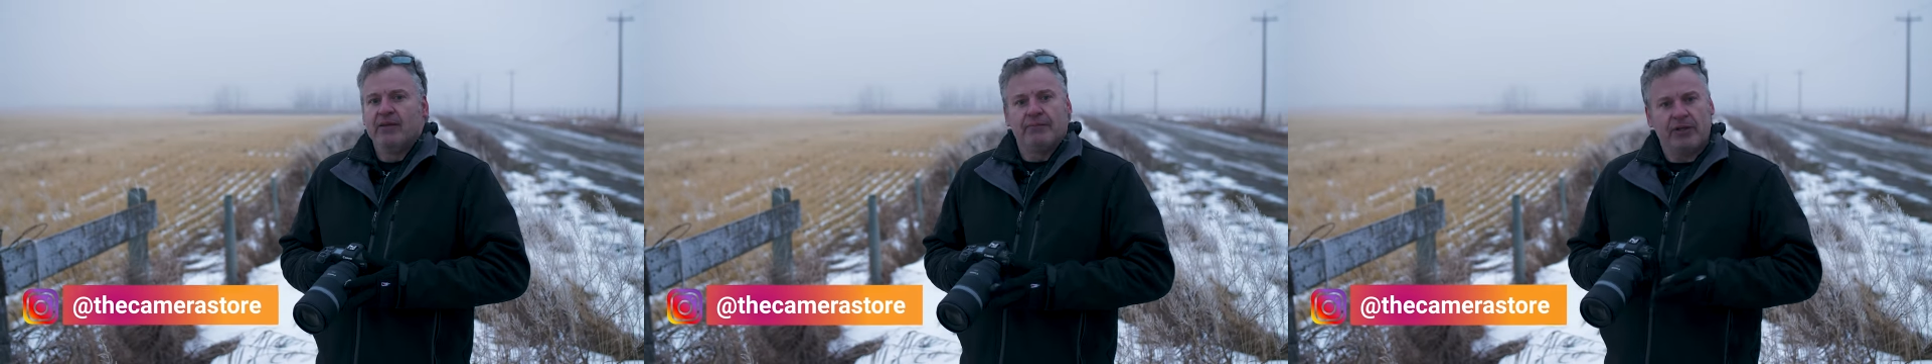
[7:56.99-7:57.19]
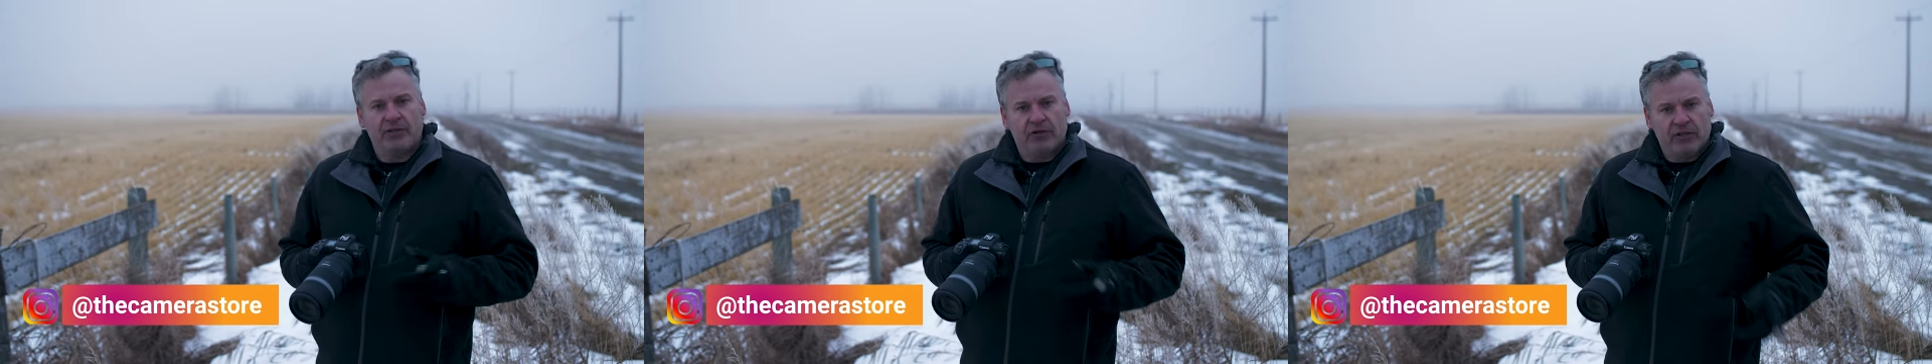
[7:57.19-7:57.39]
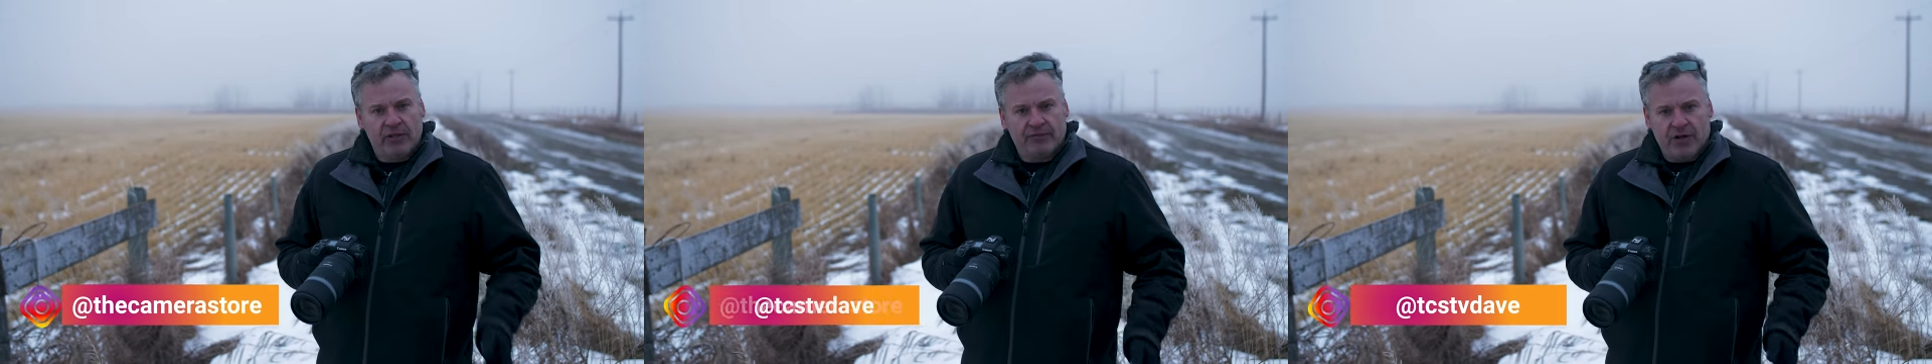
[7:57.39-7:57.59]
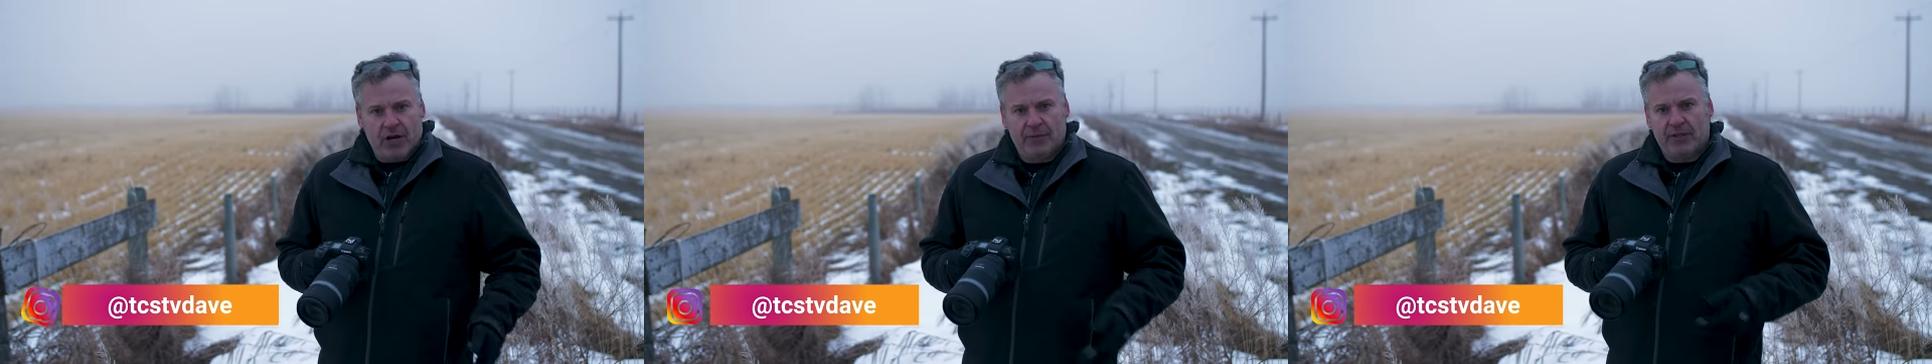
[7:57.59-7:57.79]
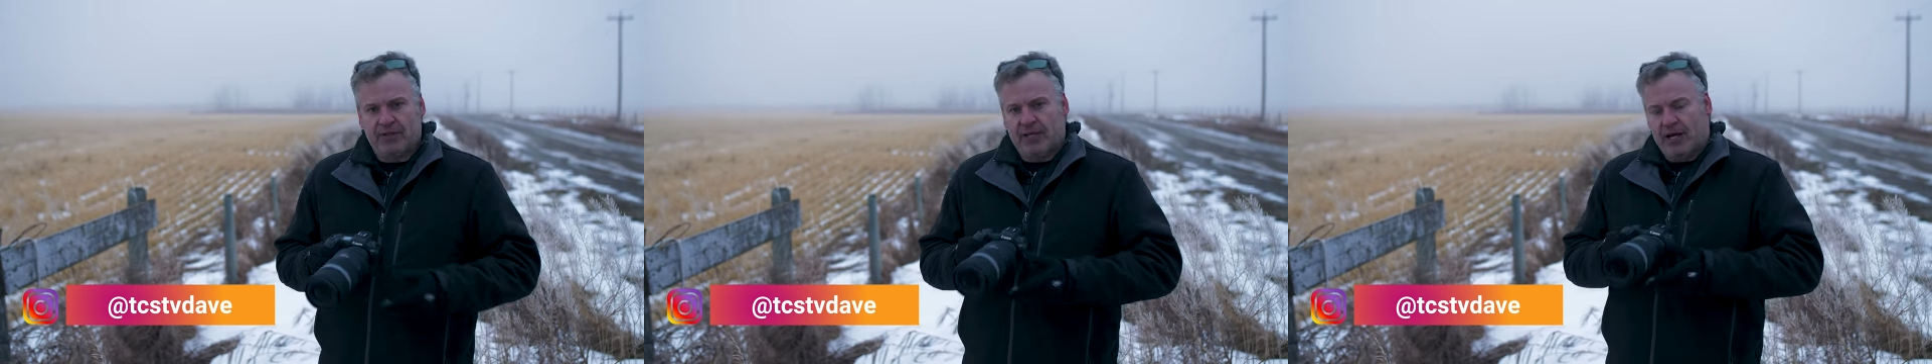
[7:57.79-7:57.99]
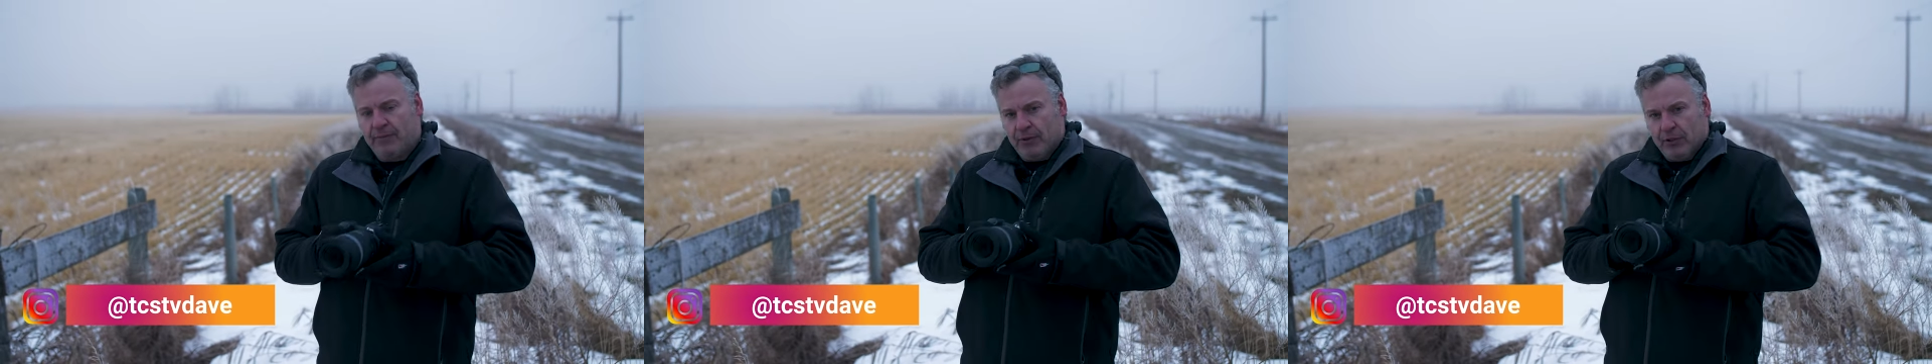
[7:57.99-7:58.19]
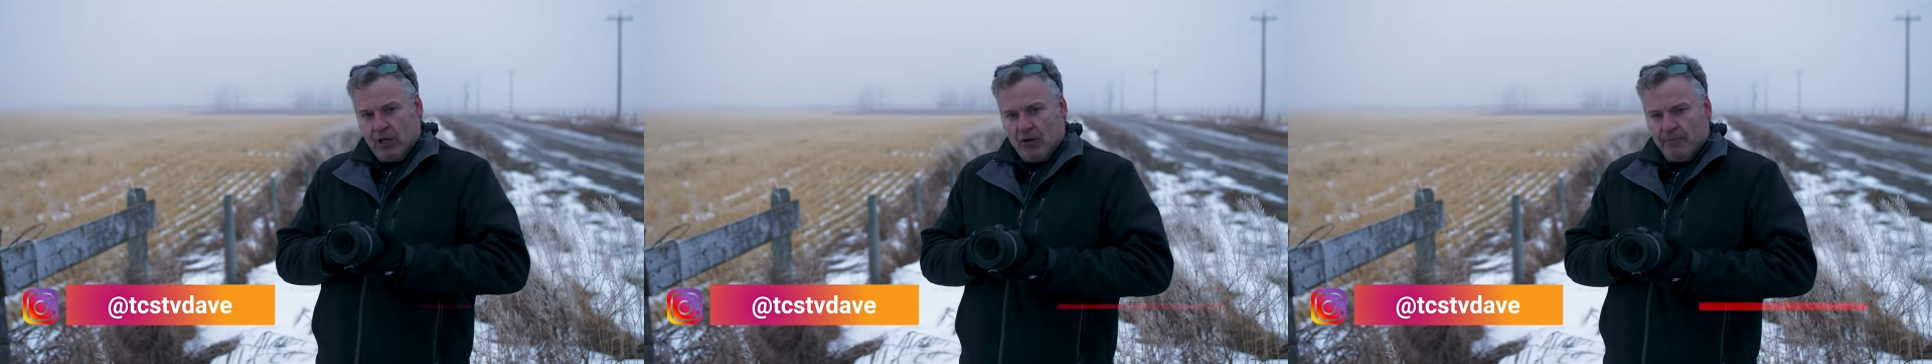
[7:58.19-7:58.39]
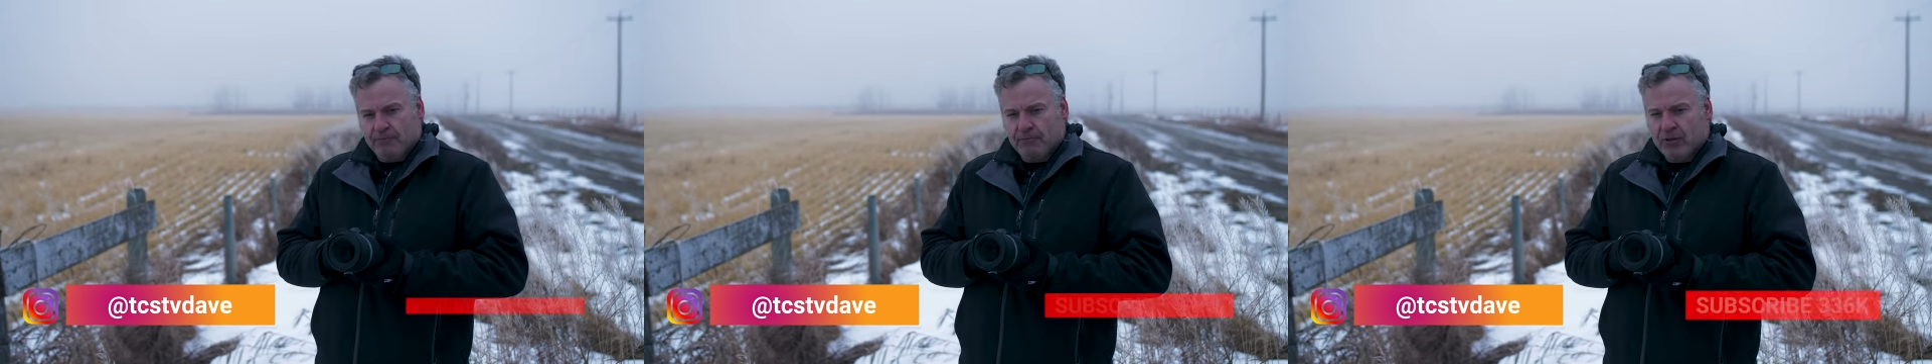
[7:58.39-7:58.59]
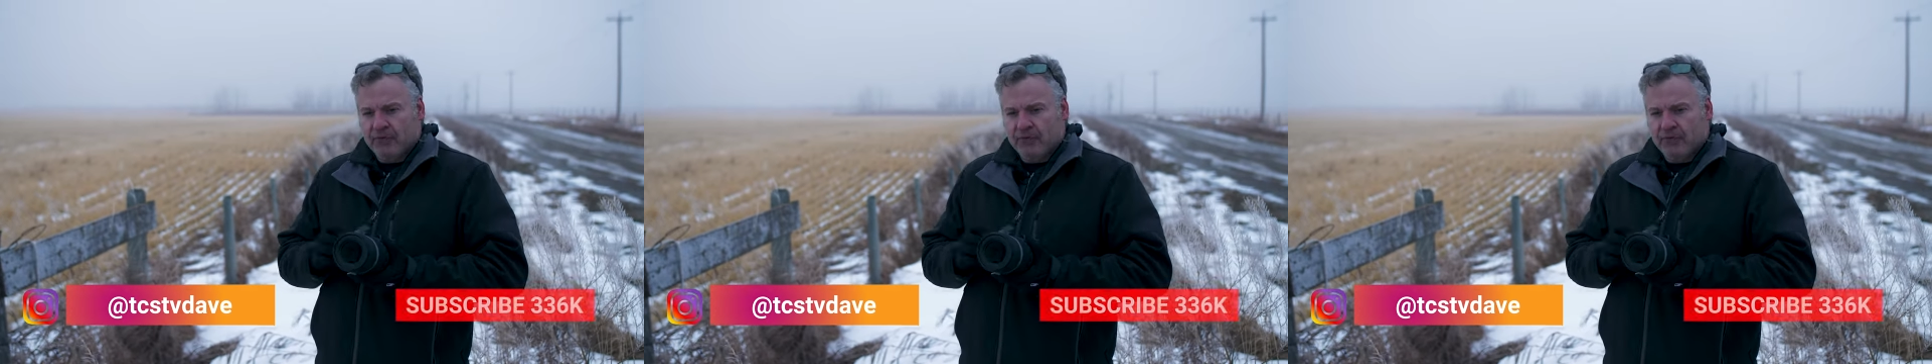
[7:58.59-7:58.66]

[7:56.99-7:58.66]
Make sure you leave comments down below.